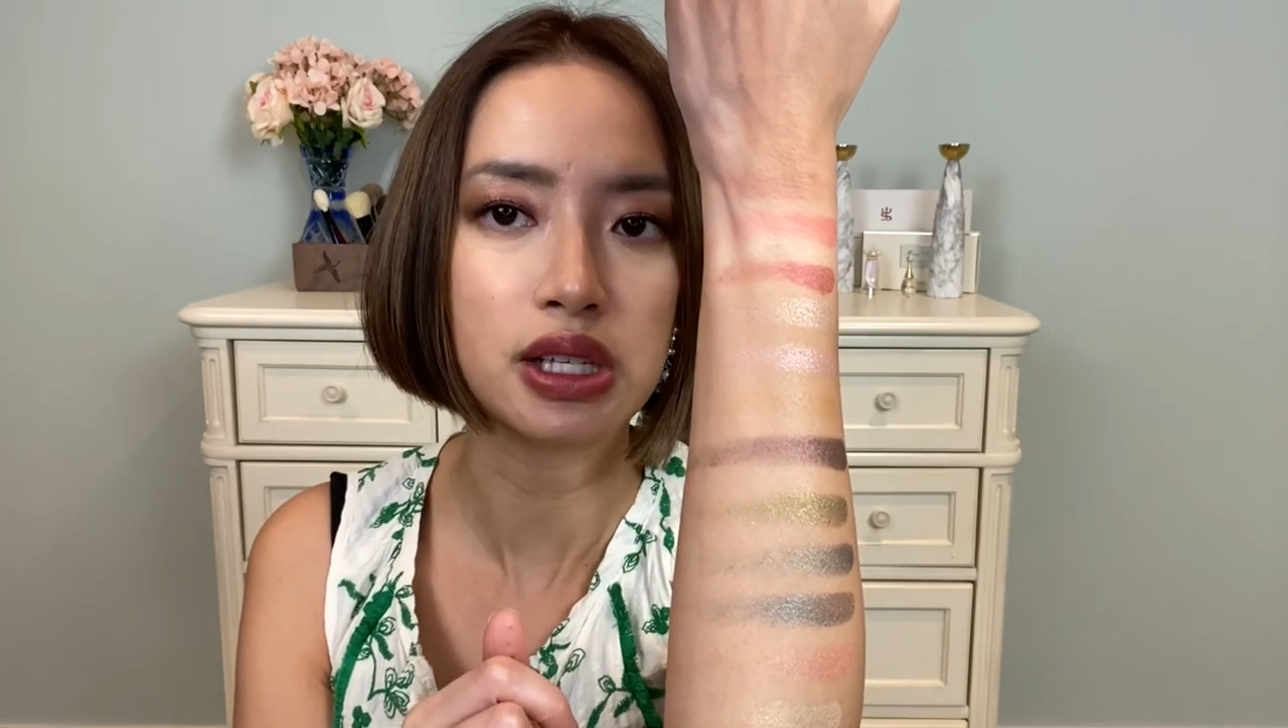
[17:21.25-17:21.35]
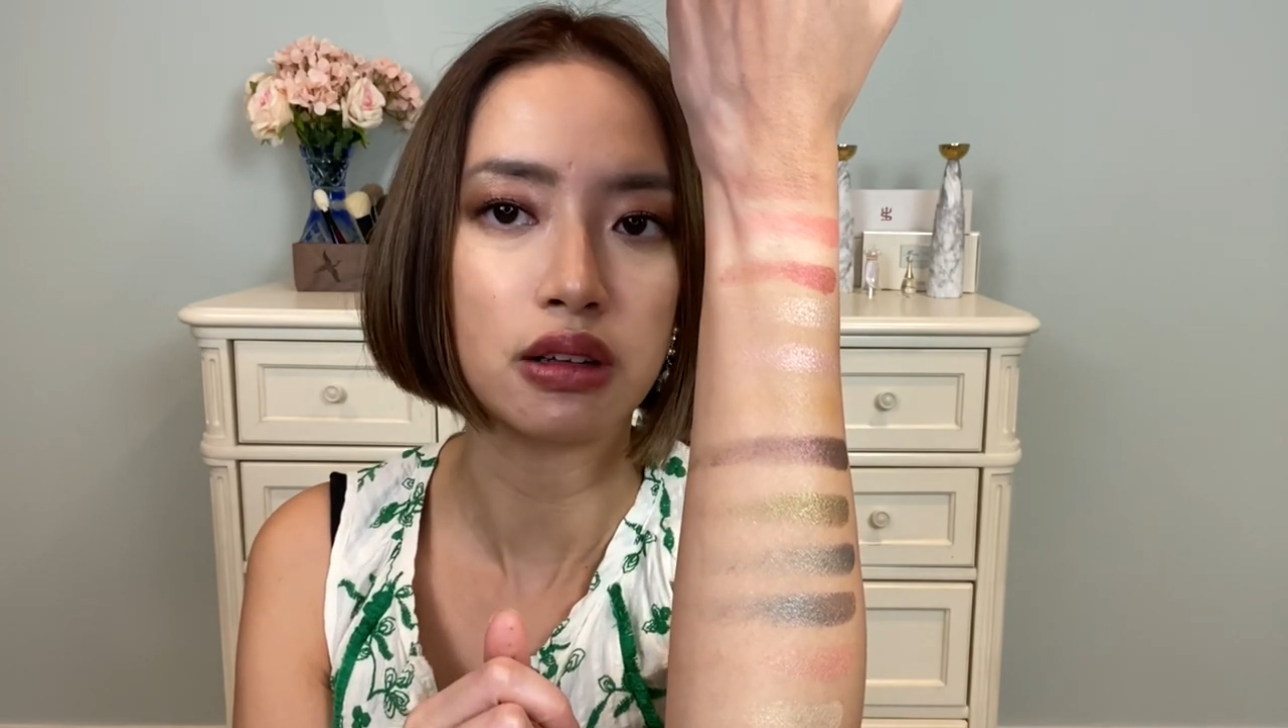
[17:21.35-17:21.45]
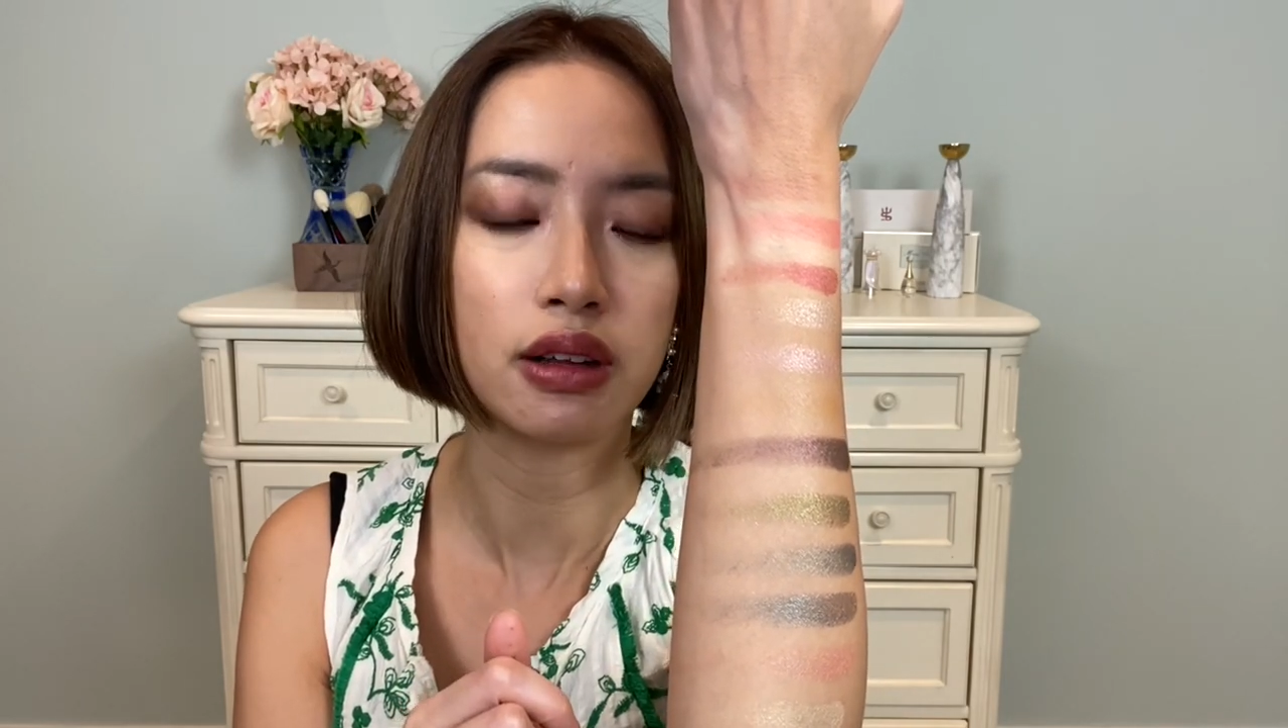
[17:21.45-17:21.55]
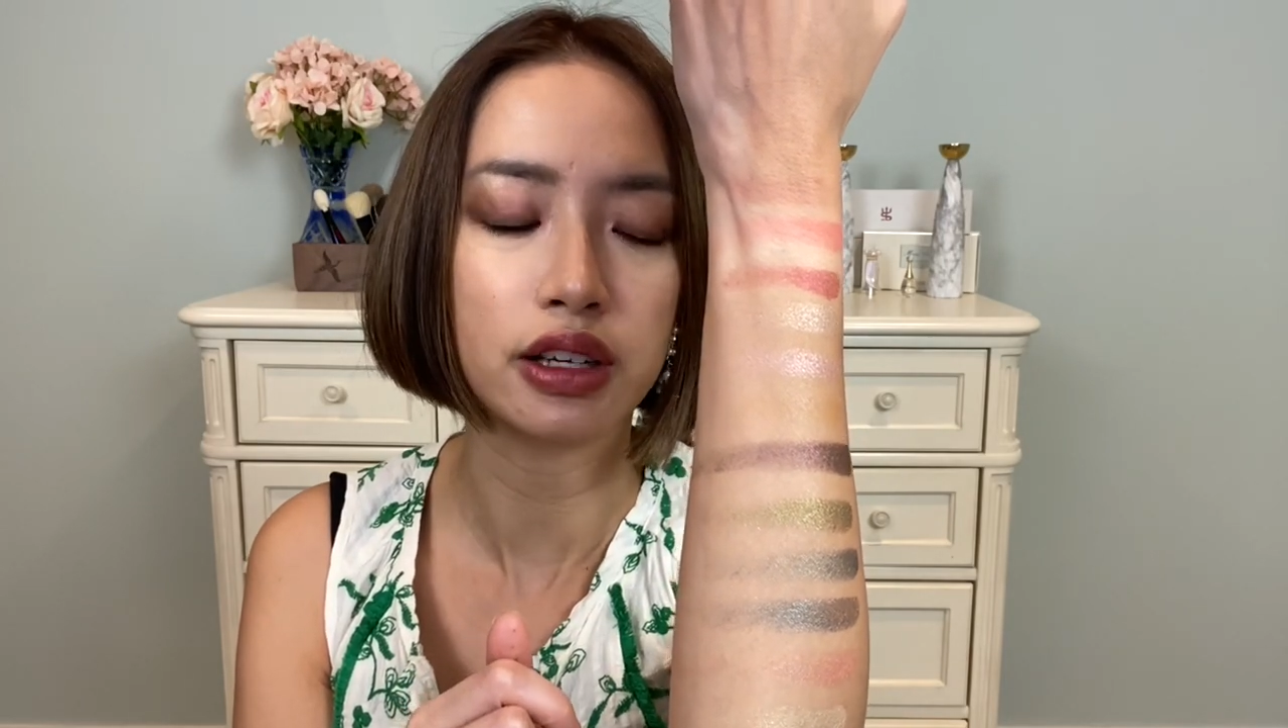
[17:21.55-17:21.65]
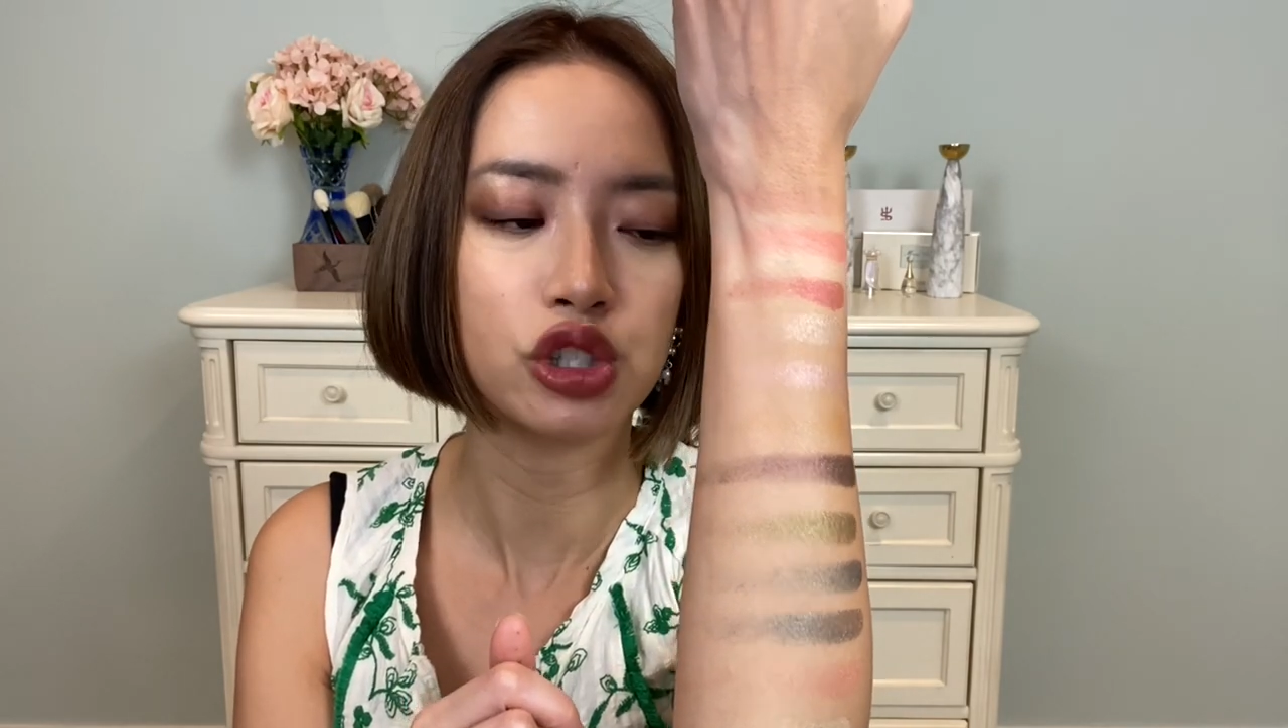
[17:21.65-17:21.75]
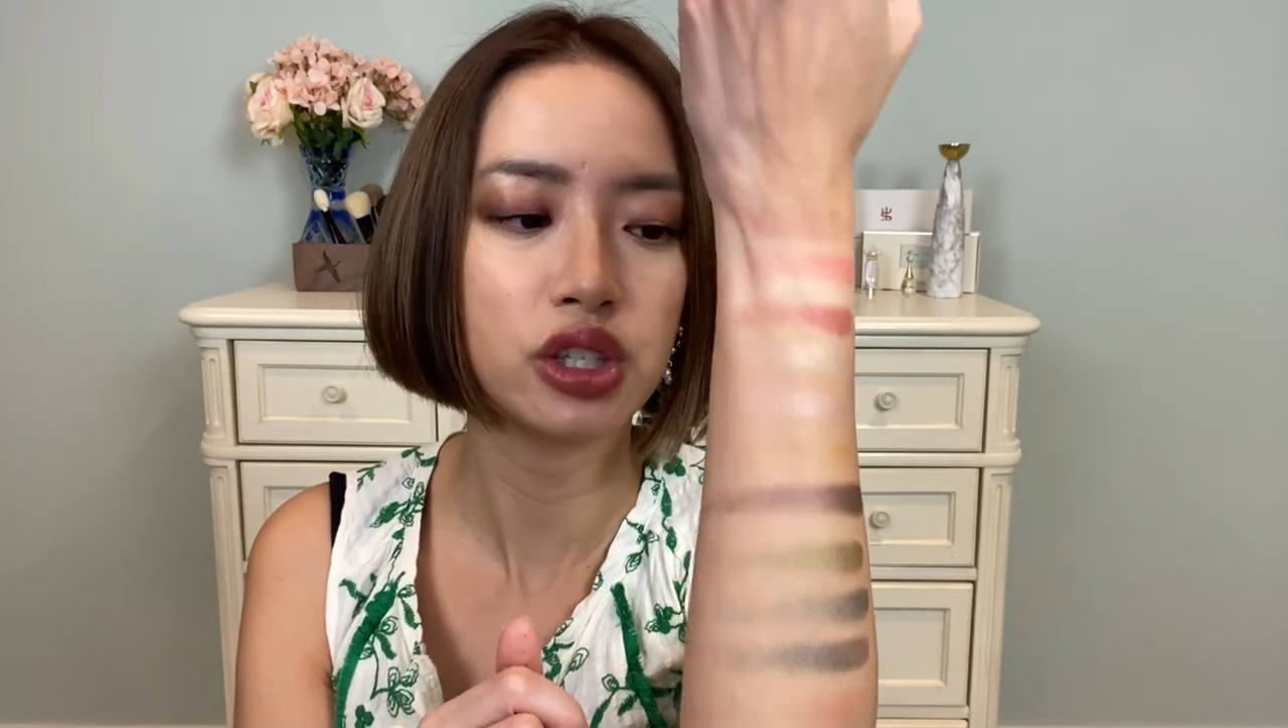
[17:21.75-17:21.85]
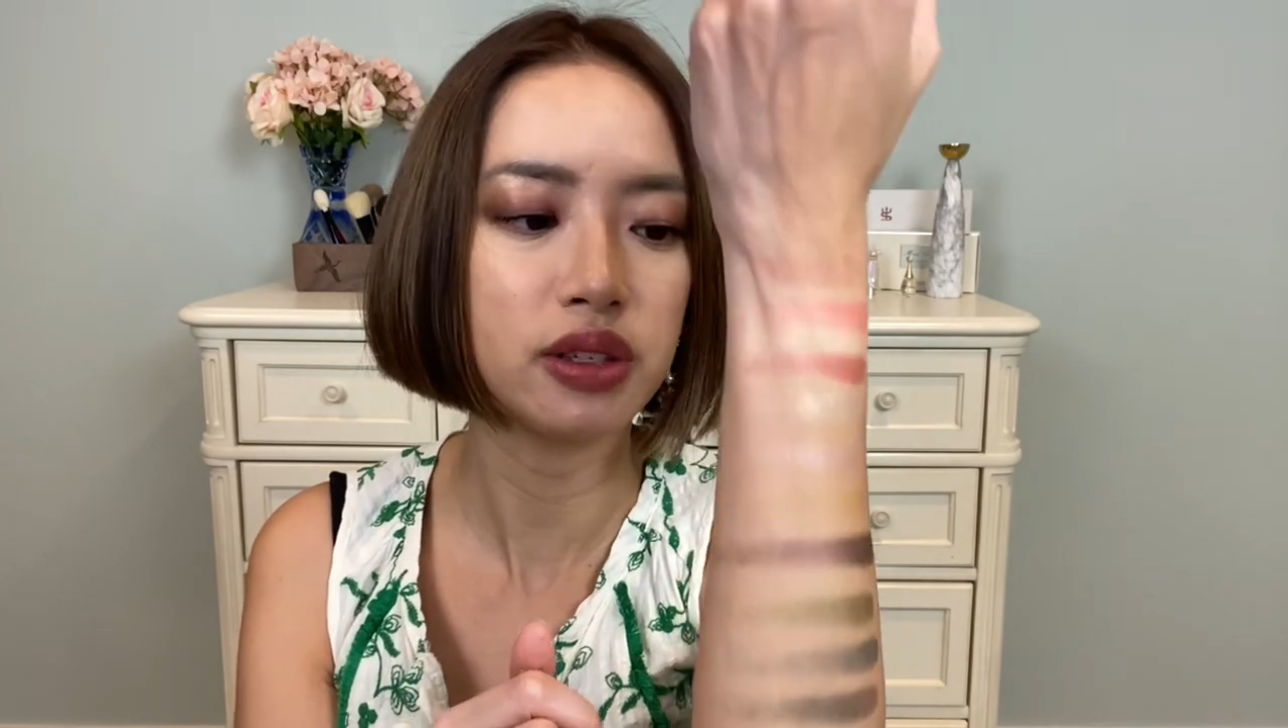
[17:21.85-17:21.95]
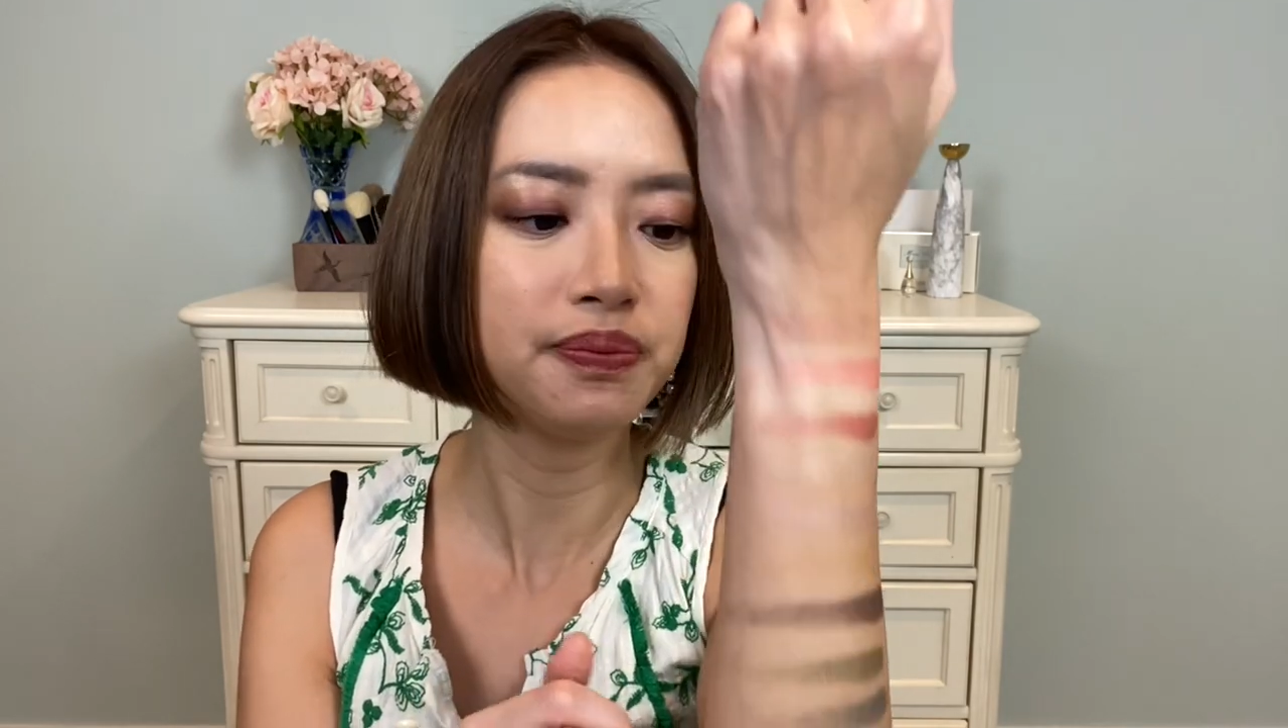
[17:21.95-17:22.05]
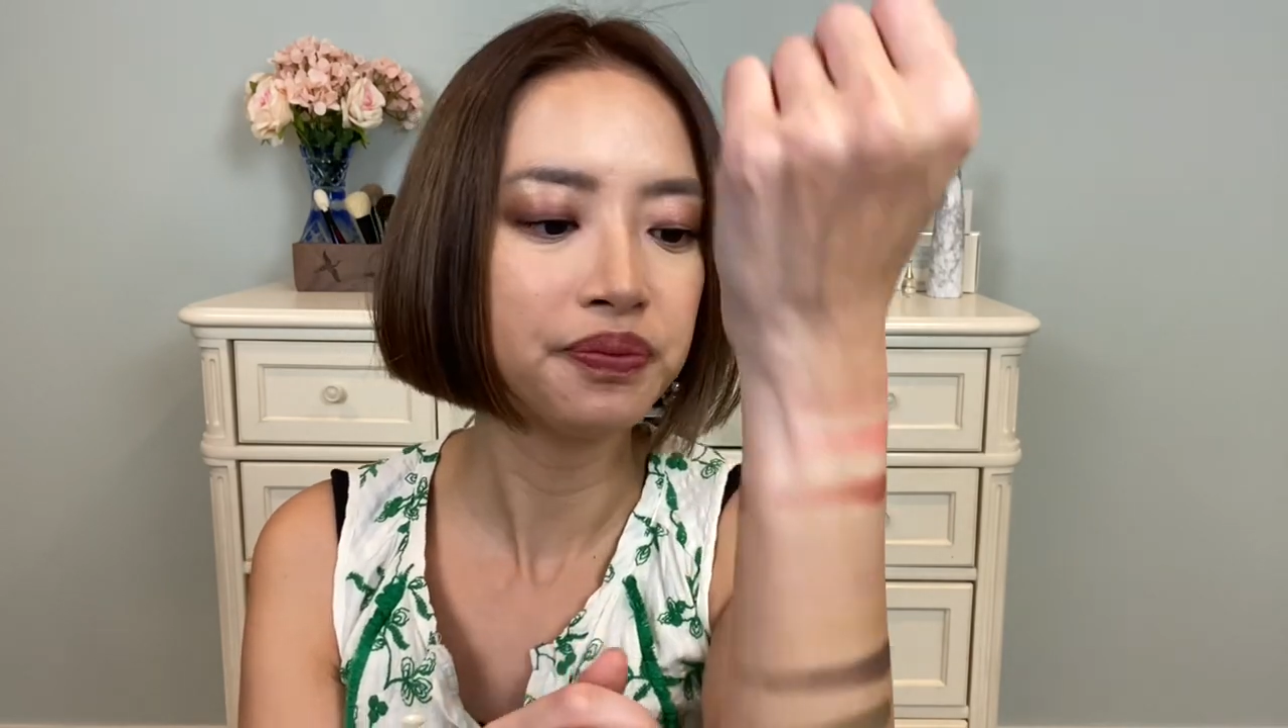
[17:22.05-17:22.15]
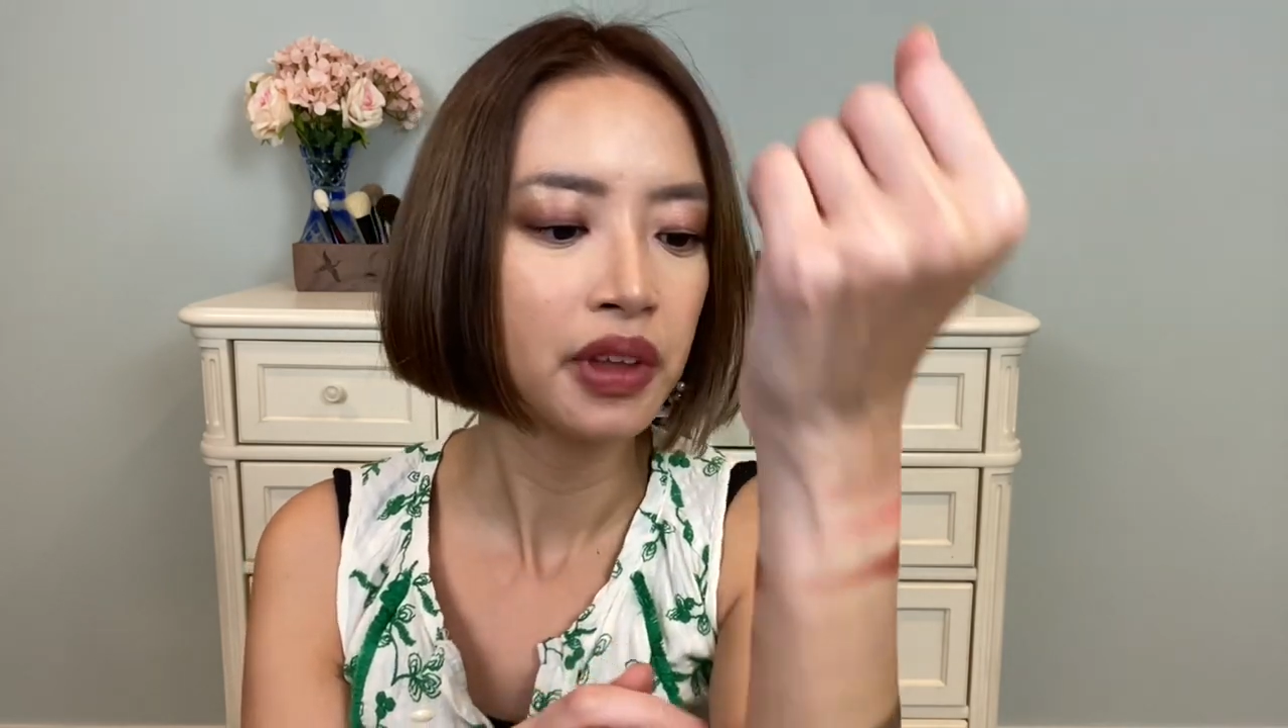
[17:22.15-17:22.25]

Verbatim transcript: collection.